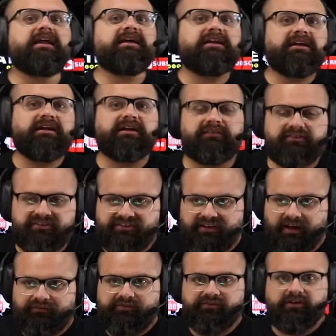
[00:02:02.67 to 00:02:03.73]
in and of
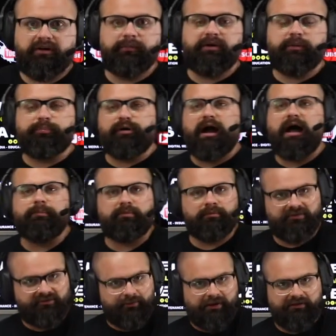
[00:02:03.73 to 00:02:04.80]
itself is going to be a problem,
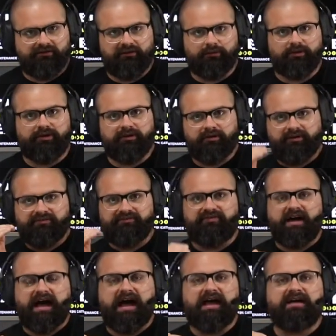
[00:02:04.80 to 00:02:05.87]
especially when you're in the
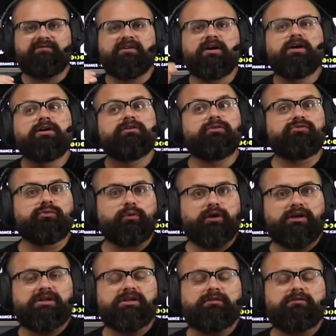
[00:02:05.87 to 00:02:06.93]
5 to 20